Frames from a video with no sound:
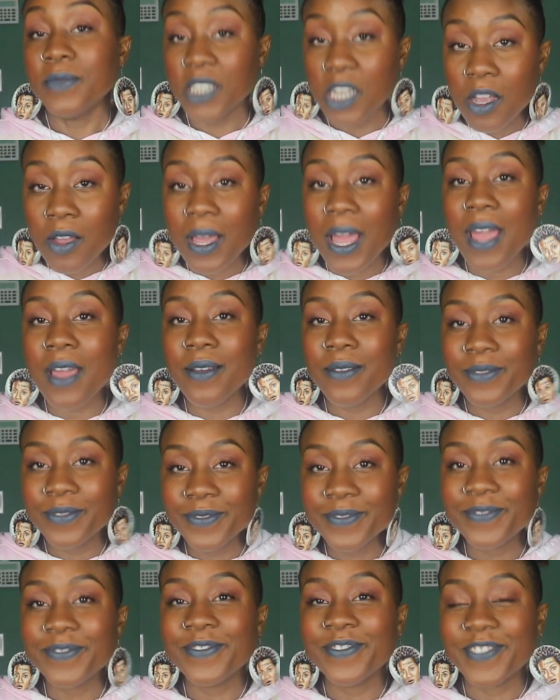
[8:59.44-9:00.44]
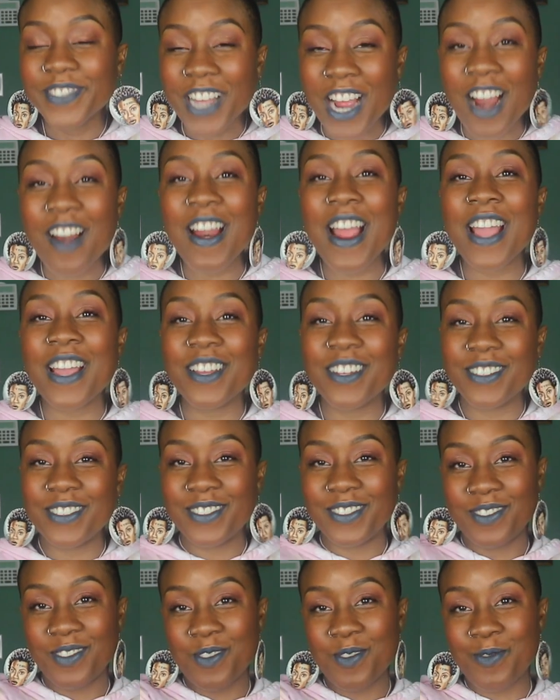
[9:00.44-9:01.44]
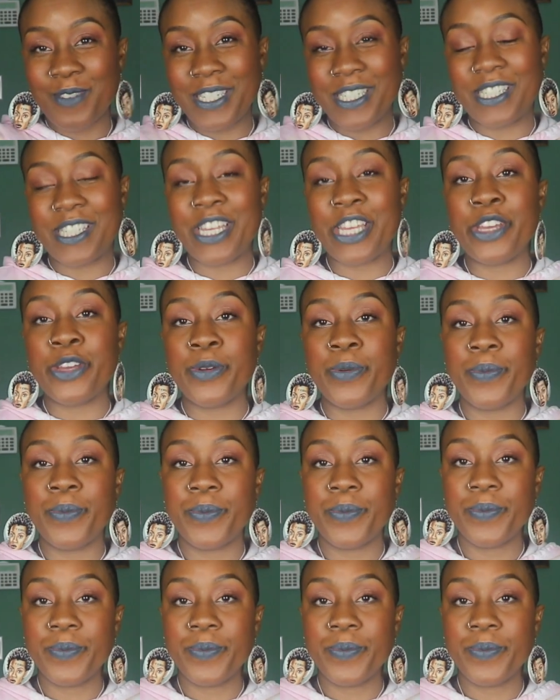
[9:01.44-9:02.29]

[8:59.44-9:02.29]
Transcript: Okay, all right, we see you.